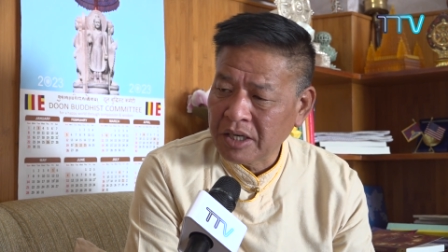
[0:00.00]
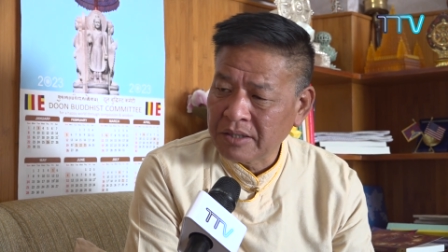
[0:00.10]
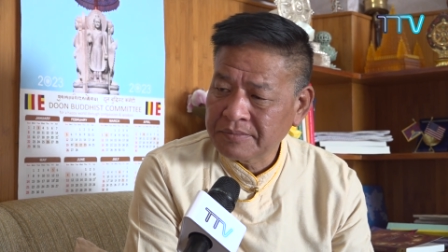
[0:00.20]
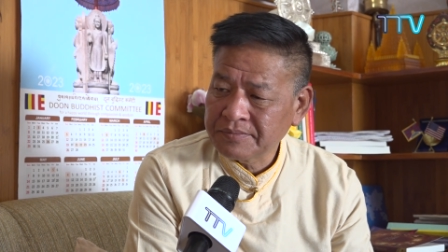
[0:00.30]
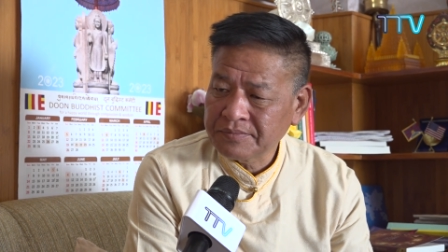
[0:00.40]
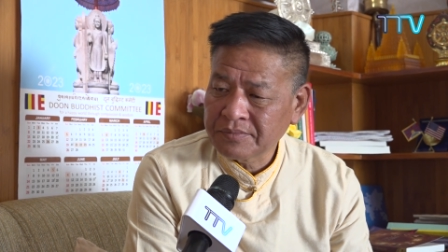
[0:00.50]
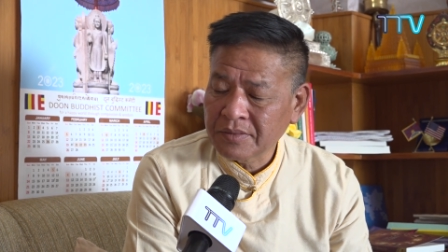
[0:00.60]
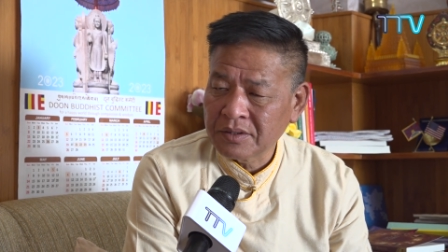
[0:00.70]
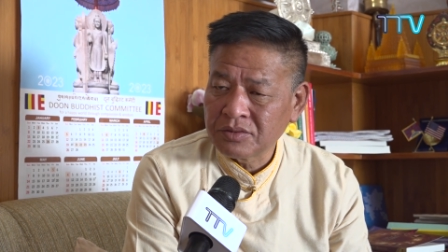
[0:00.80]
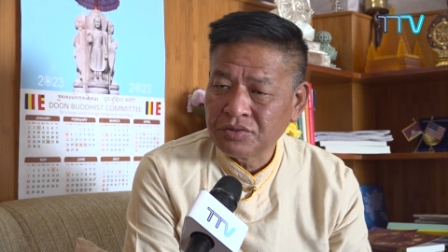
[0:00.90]
visit
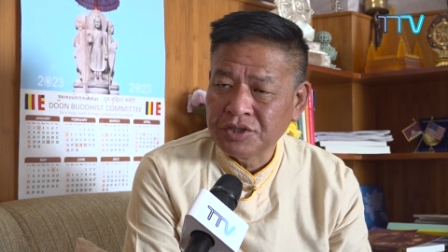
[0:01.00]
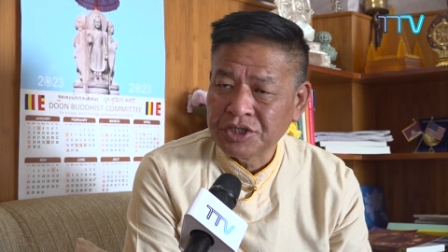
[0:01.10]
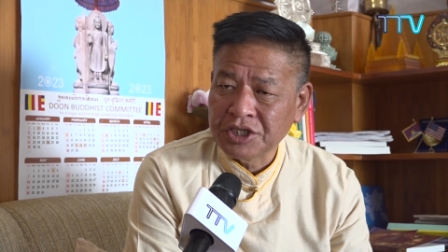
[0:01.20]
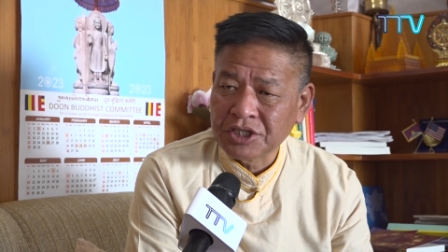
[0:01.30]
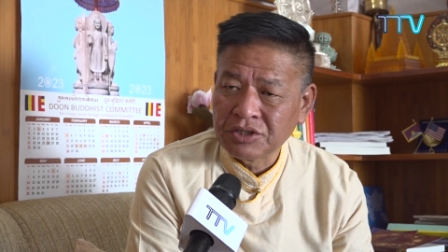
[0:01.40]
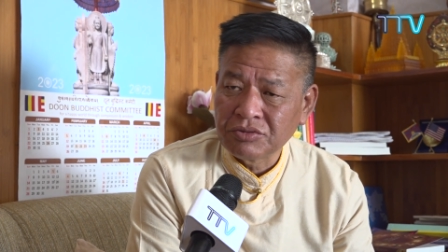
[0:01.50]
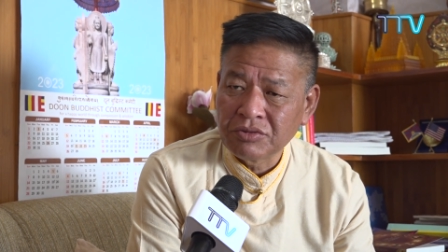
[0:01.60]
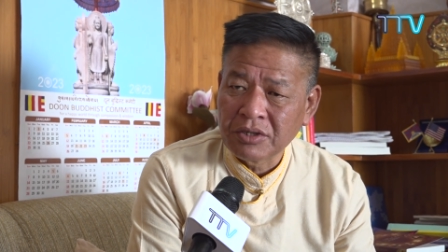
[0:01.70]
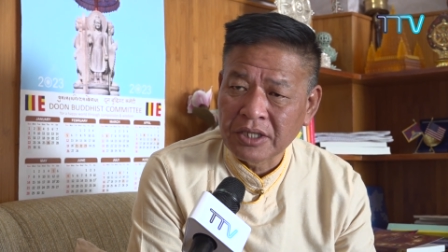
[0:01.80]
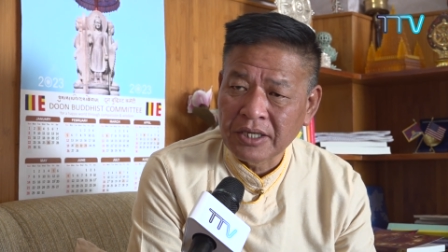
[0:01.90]
India during His
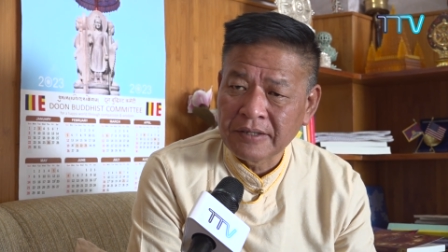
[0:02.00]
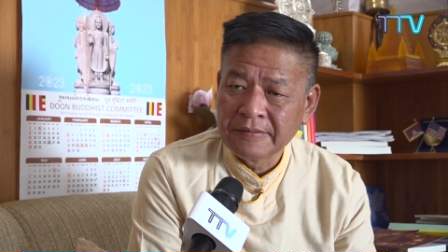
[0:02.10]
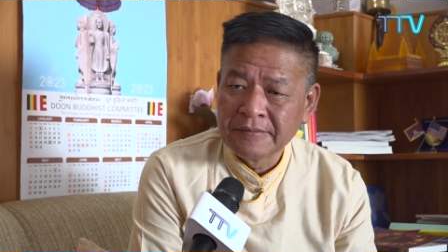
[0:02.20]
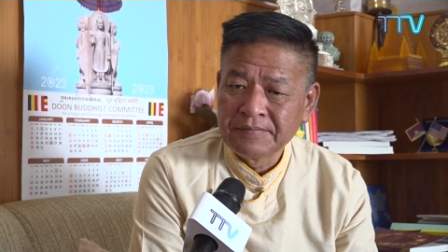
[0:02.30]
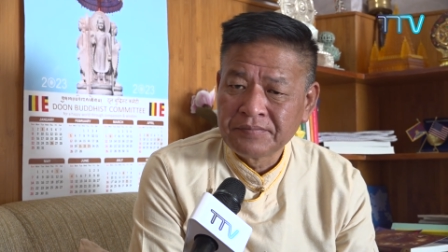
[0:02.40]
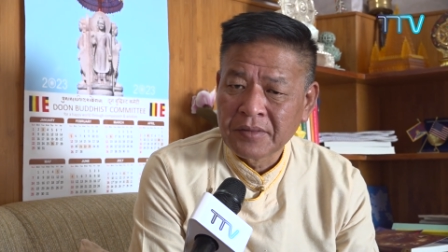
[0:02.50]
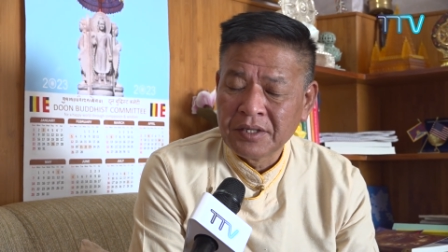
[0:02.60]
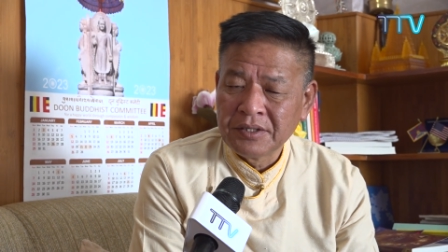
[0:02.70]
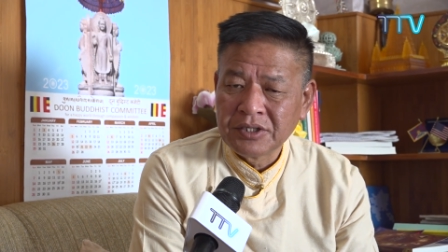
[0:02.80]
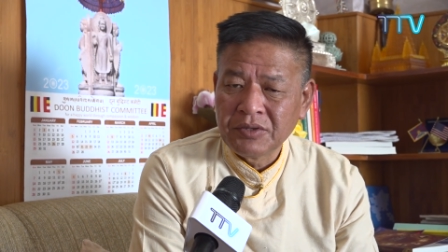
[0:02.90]
Holiness'
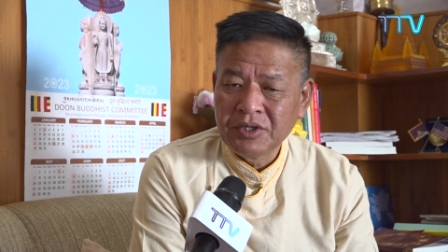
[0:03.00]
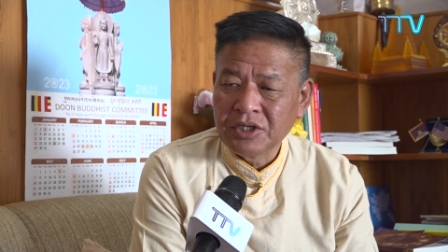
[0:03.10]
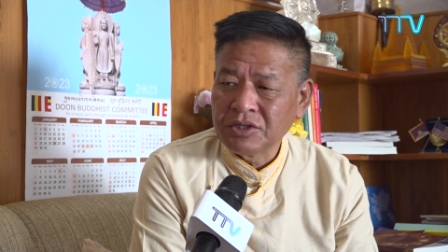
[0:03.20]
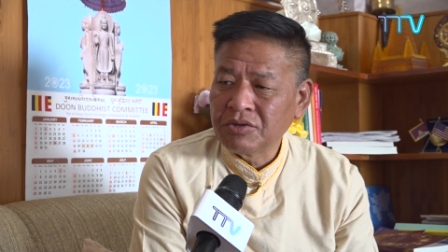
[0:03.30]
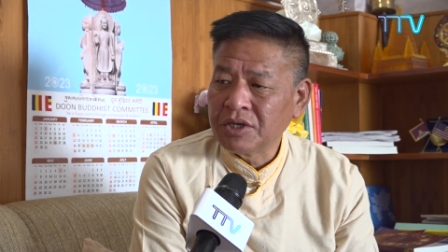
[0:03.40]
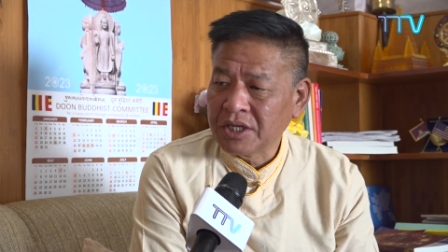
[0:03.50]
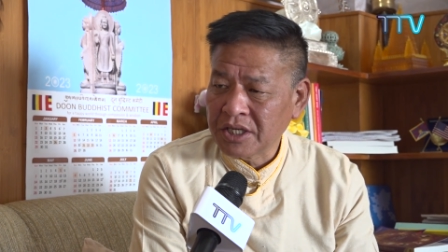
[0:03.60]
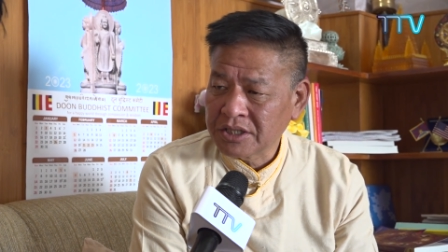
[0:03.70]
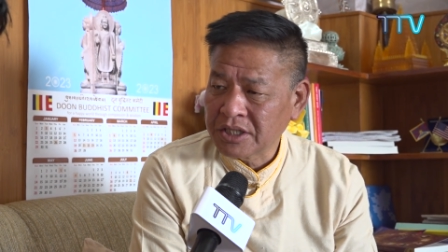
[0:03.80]
scheduled visit to Bodh